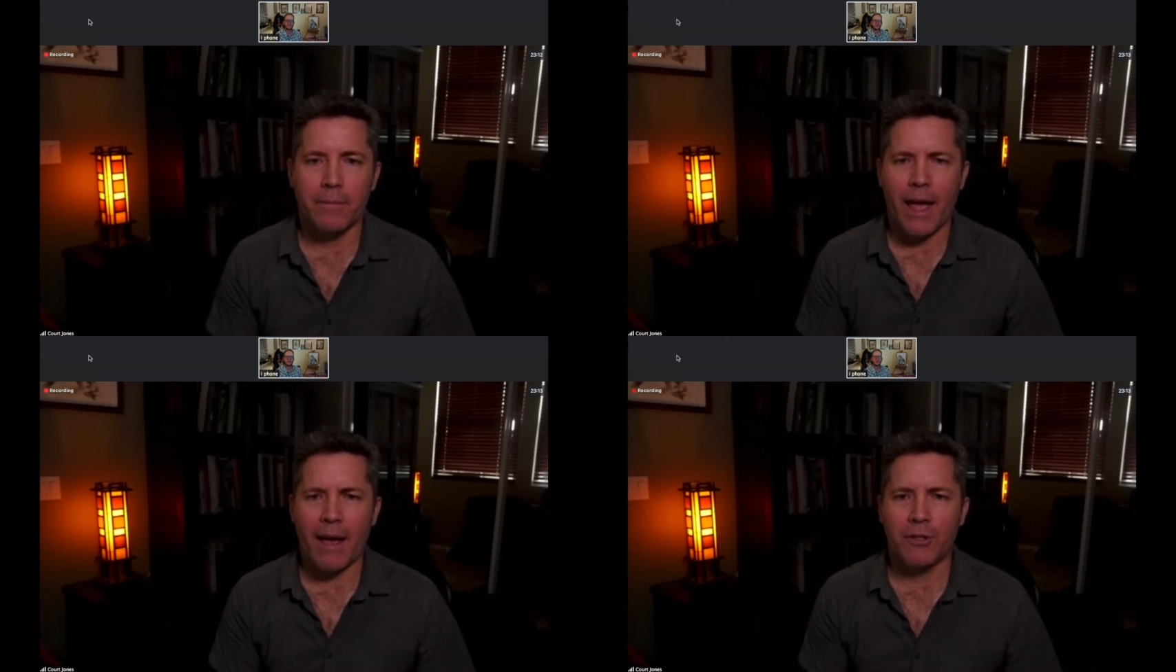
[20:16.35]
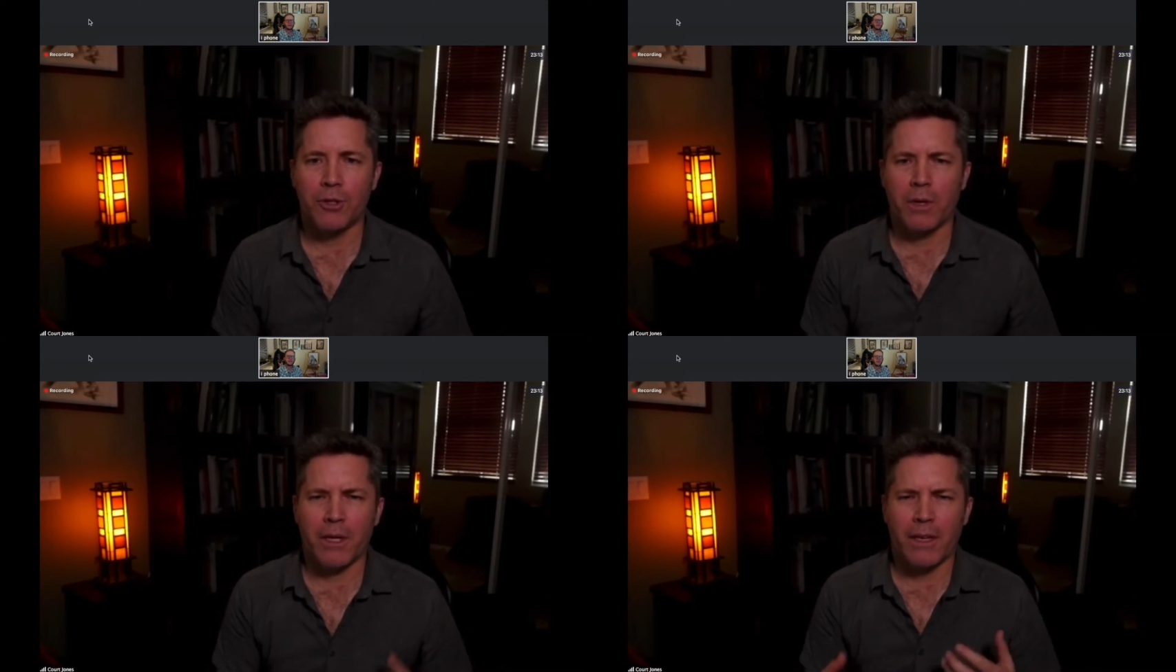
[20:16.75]

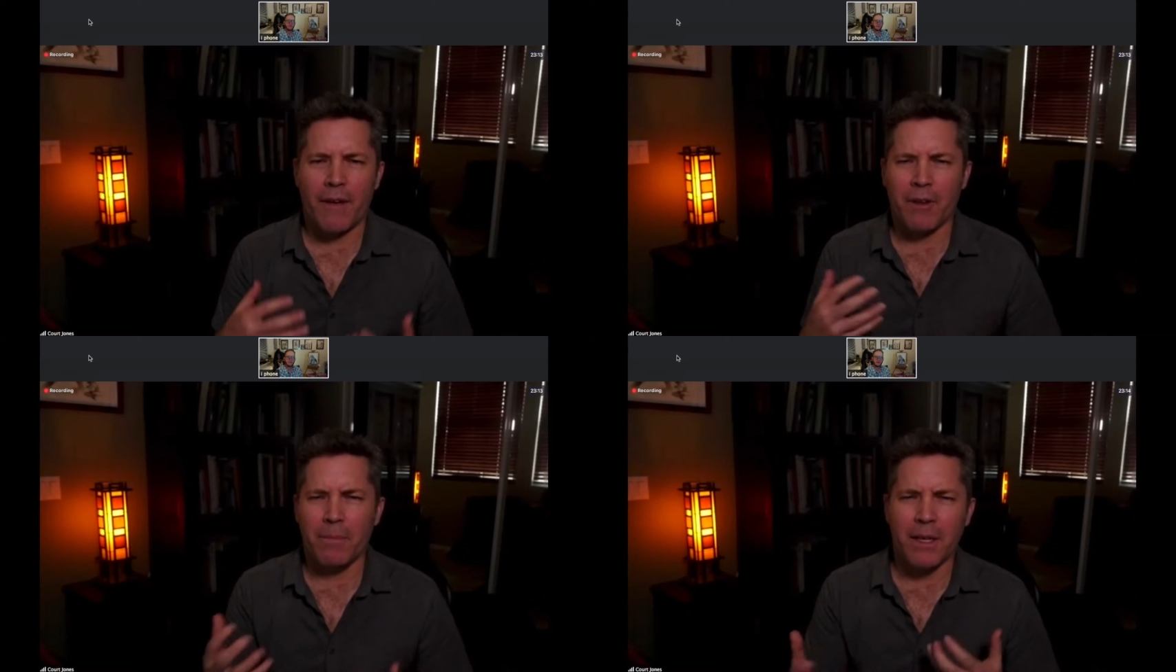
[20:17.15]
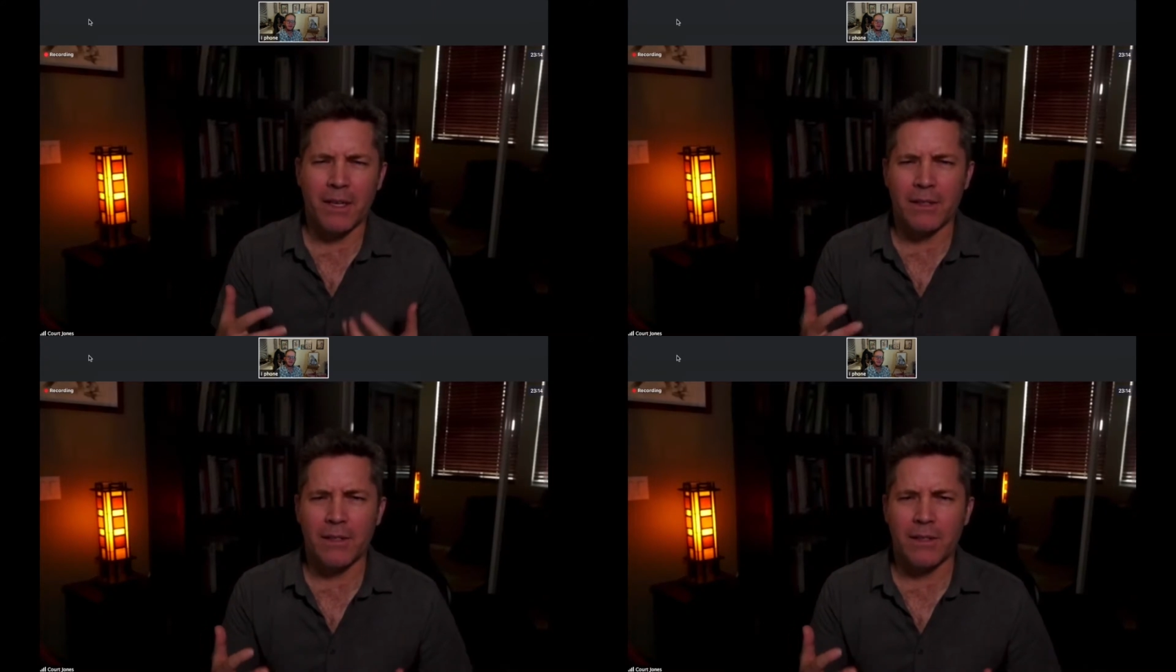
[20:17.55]
having
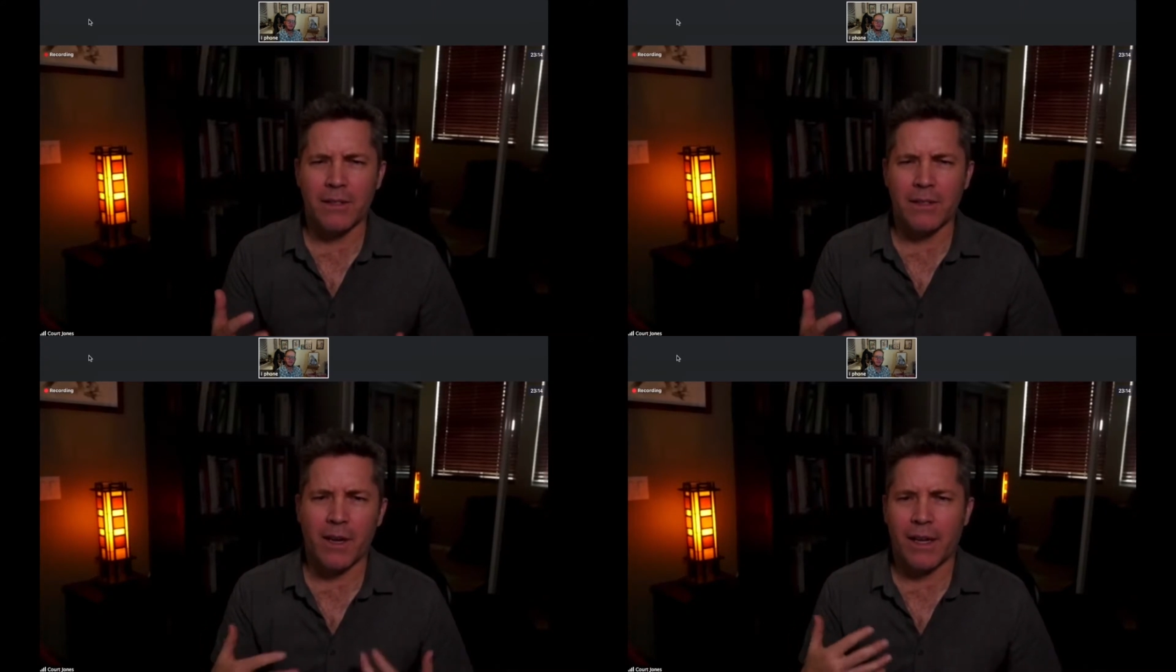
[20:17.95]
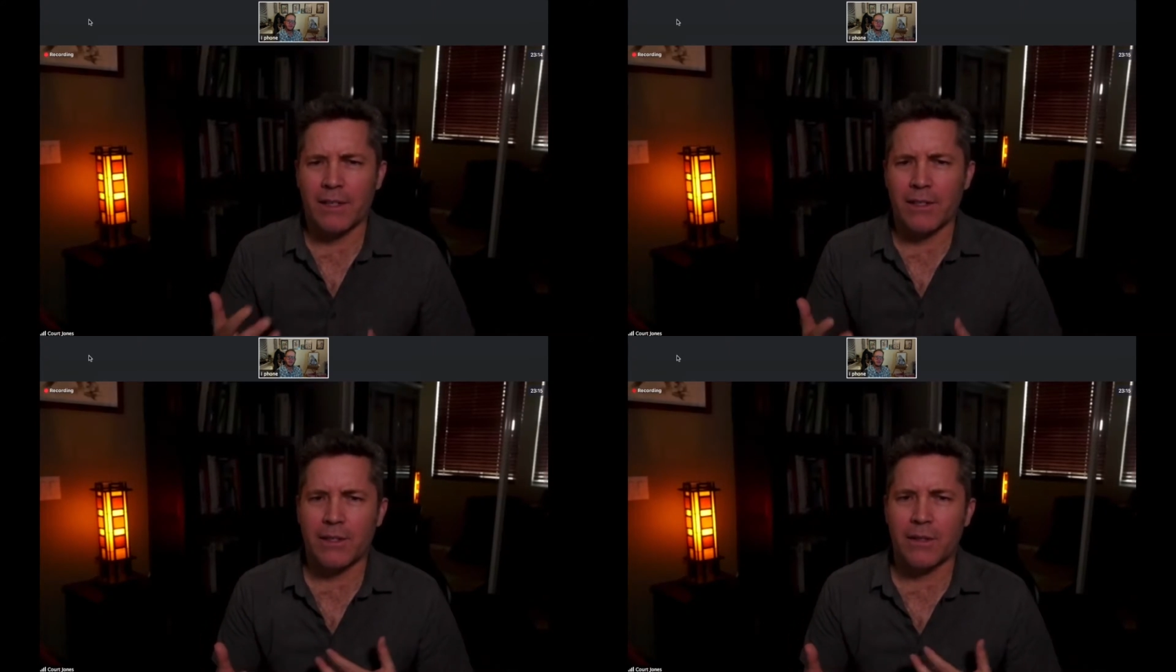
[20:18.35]
meetings to
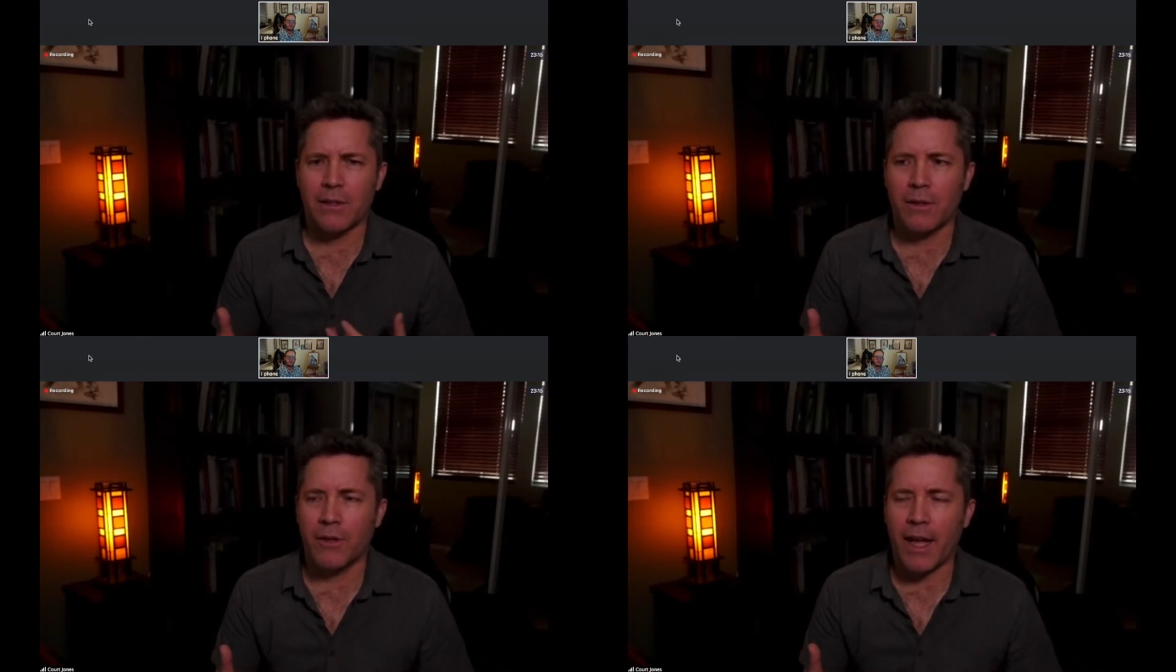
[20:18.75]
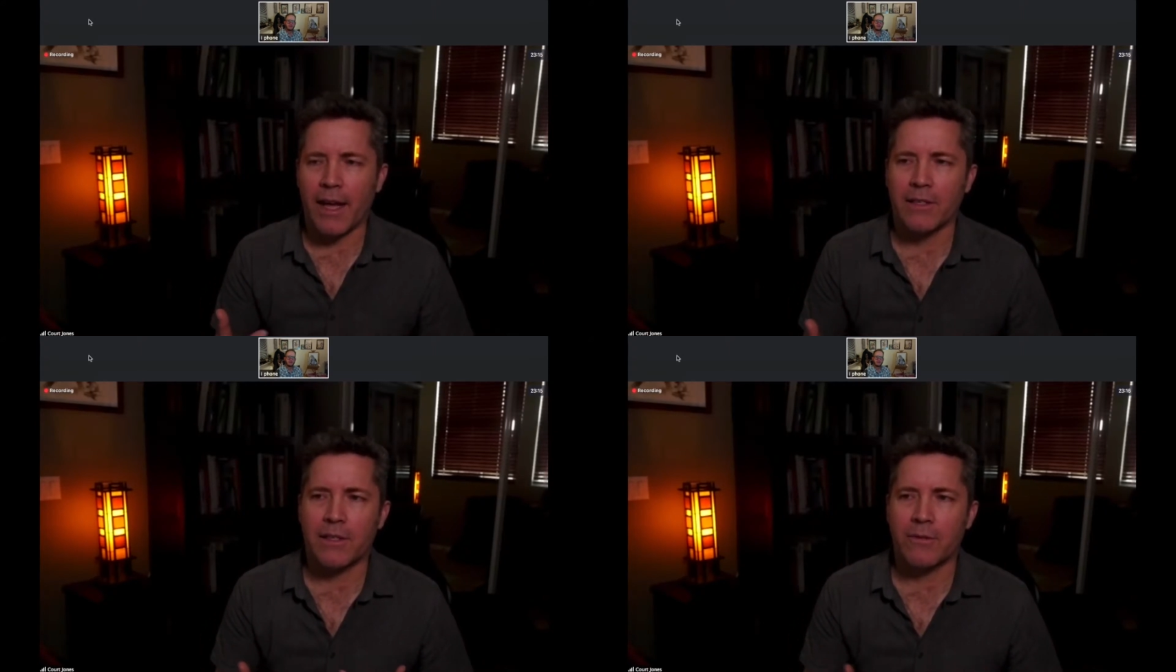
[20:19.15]
organize your
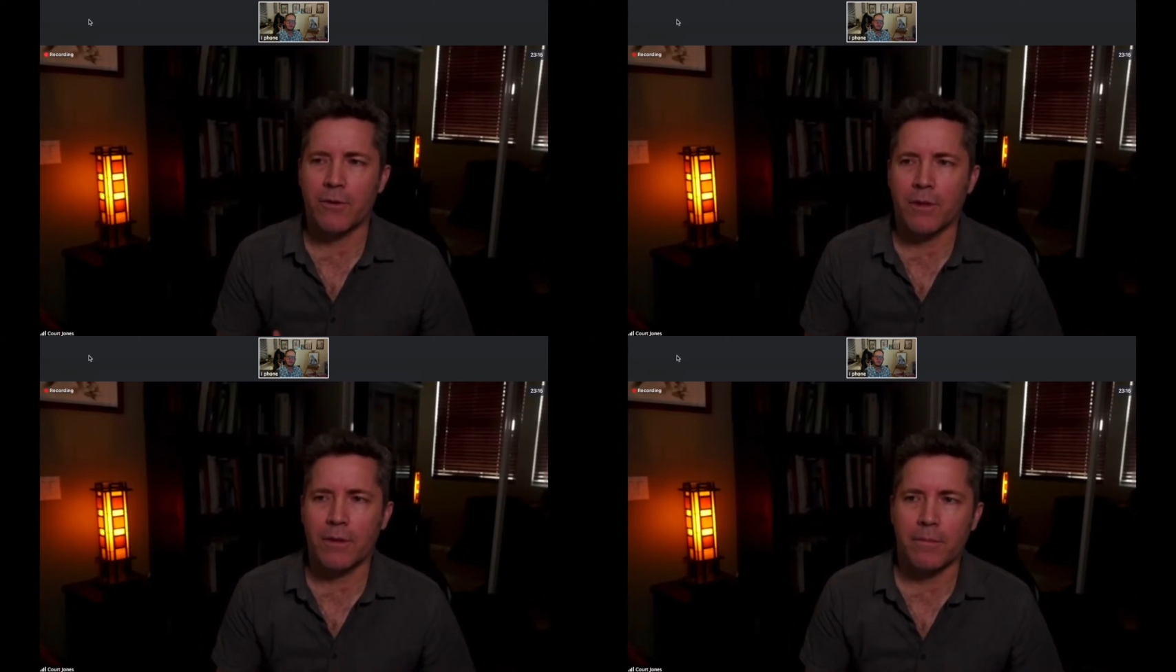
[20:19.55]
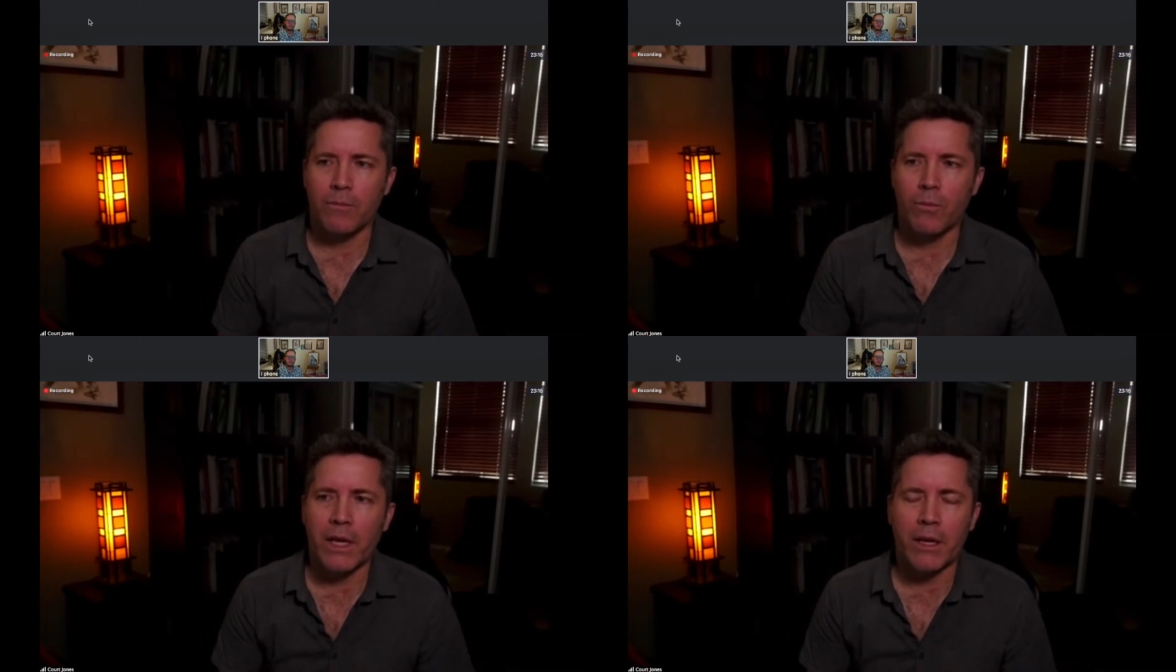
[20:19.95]
tasks for the
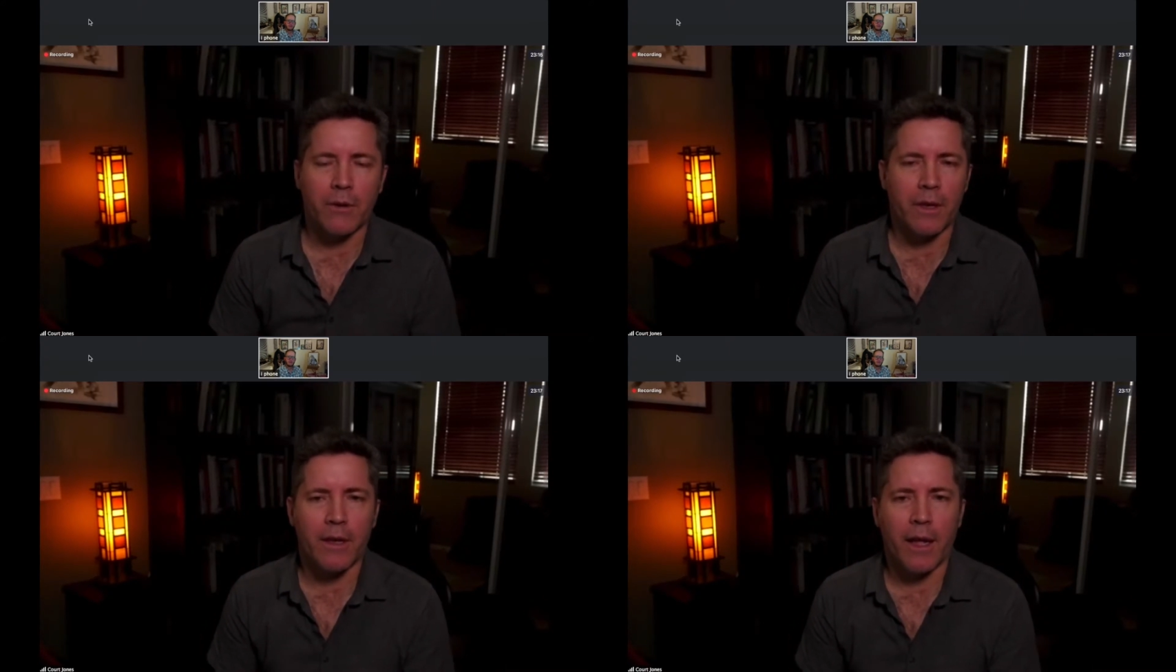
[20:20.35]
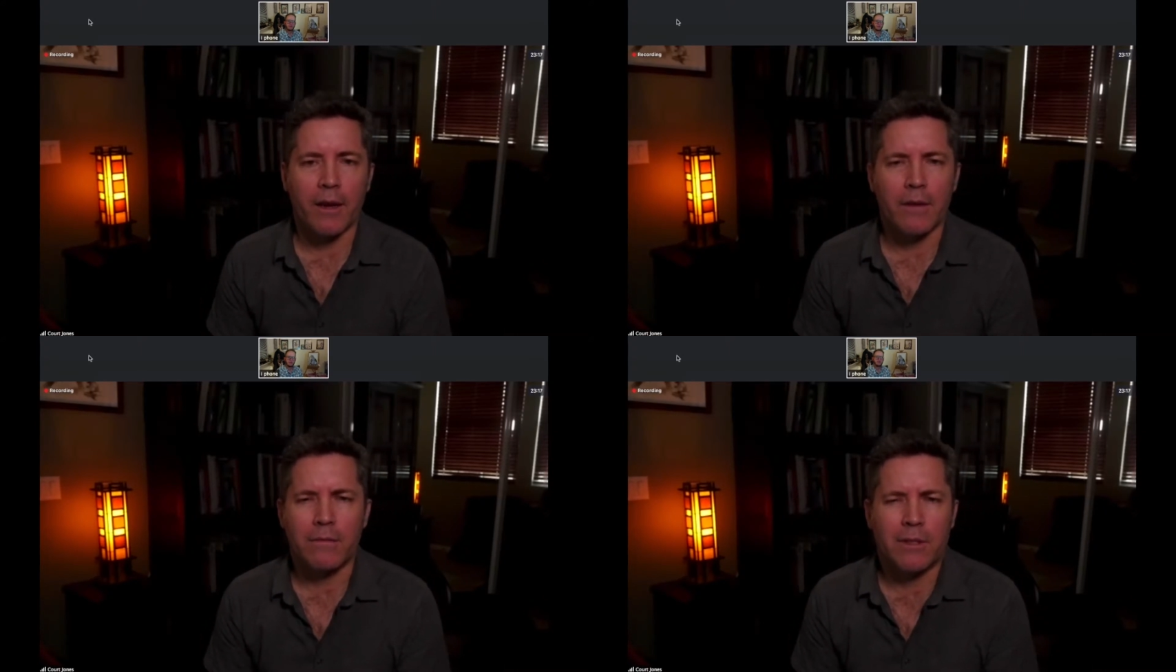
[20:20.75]
week or the day
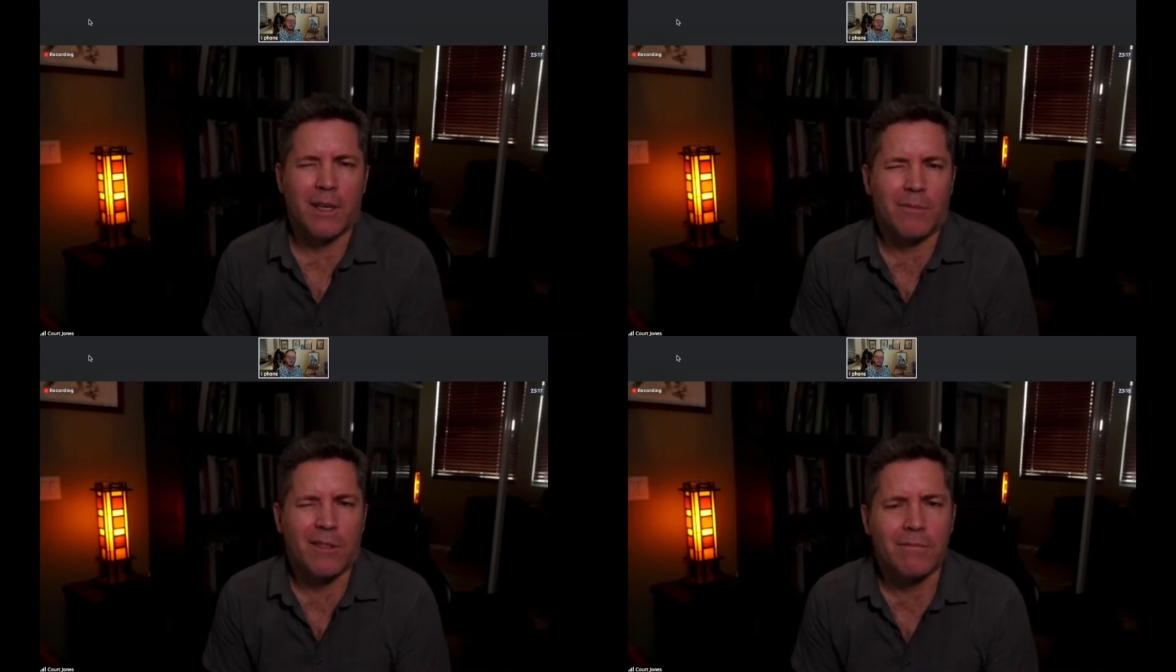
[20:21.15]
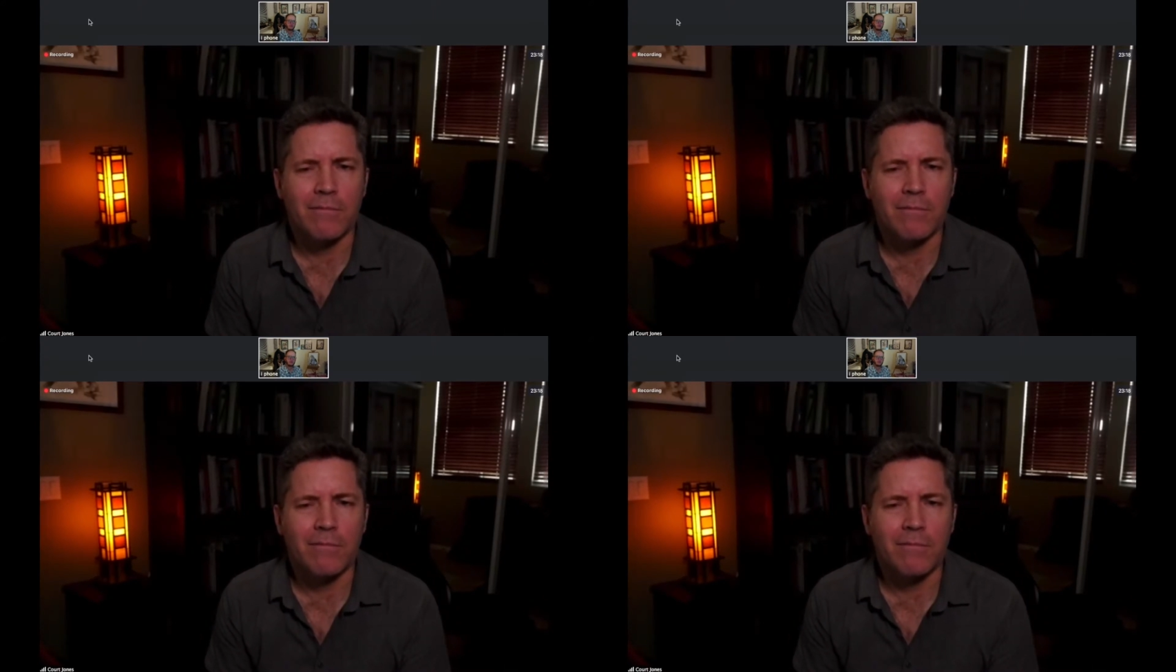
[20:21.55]
or something.